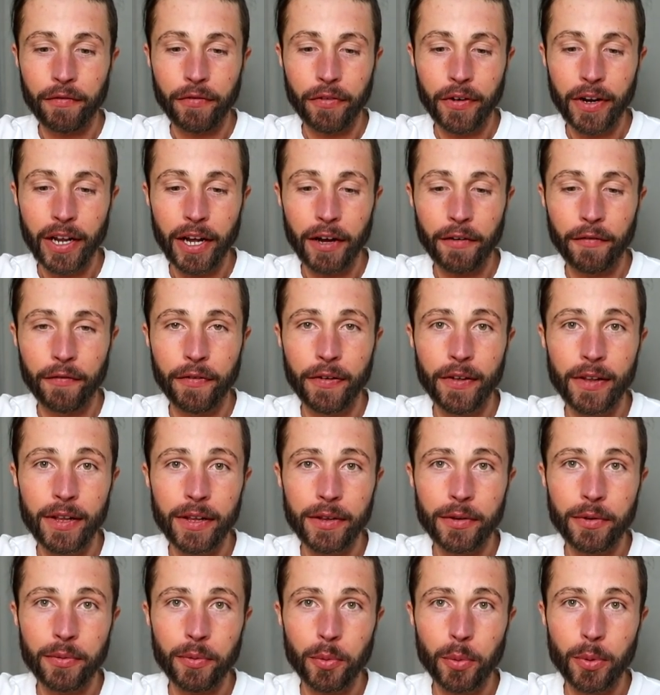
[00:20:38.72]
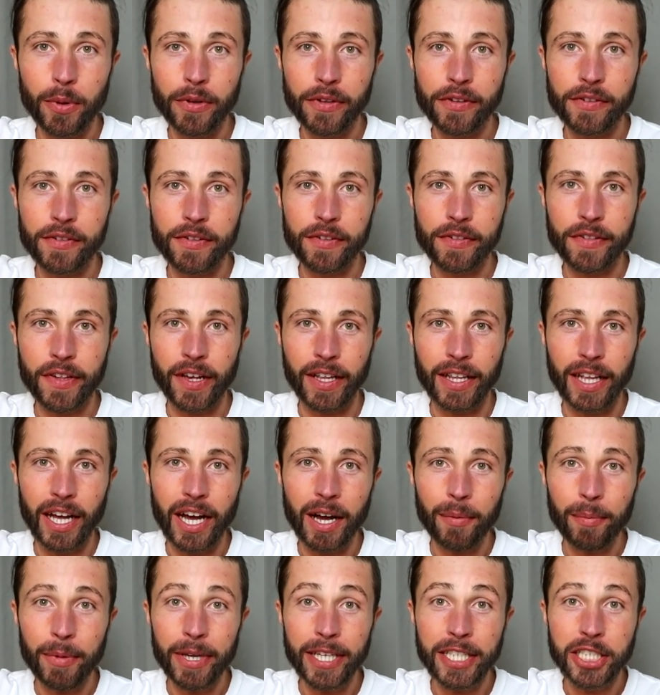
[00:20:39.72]
Three are filled with
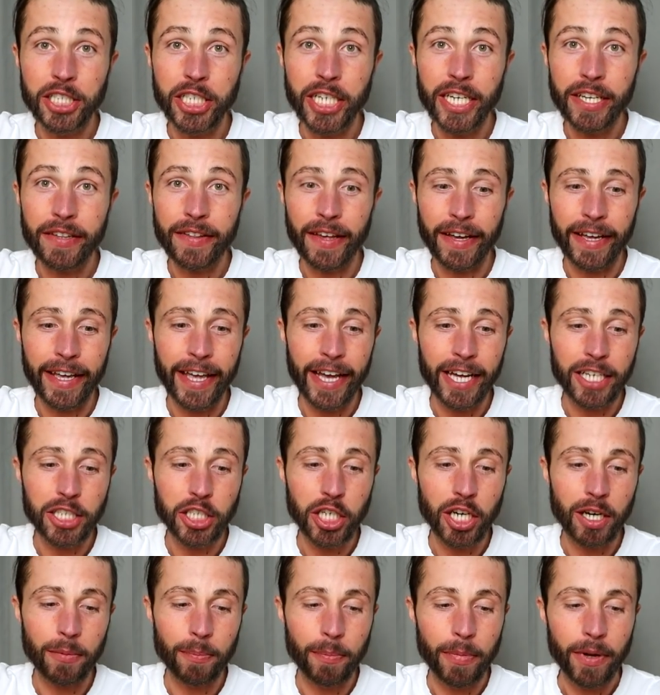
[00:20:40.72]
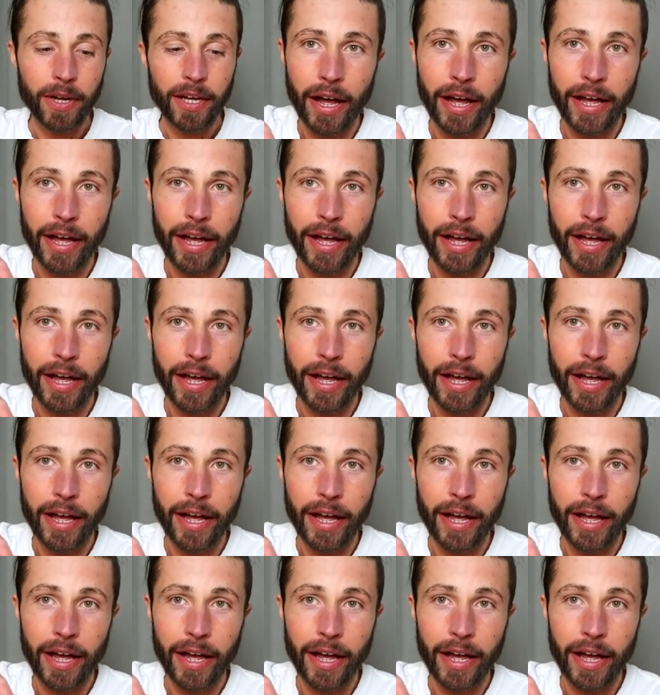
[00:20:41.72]
salami, cheese, and ketchup.